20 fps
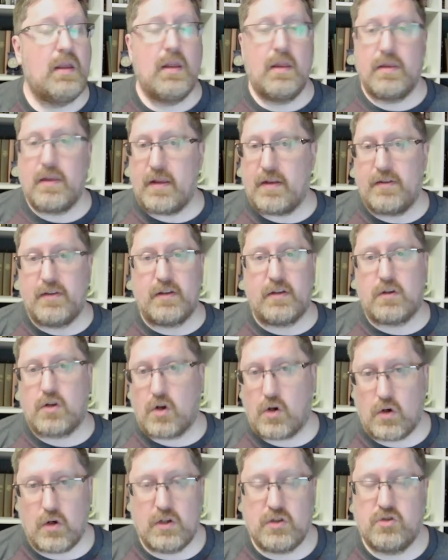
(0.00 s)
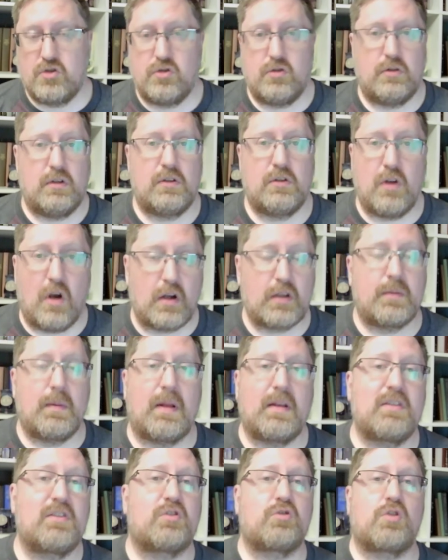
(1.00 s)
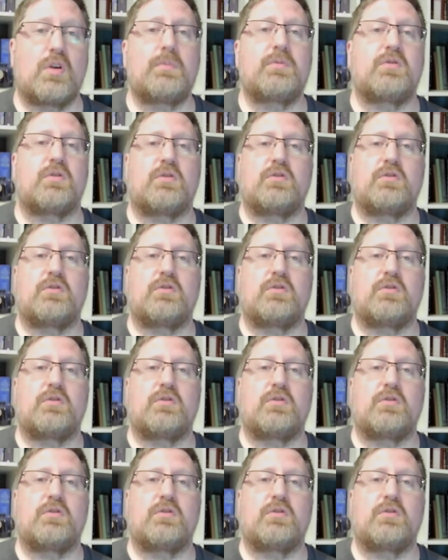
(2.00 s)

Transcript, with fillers: that is encouraged and talked about in the scripture.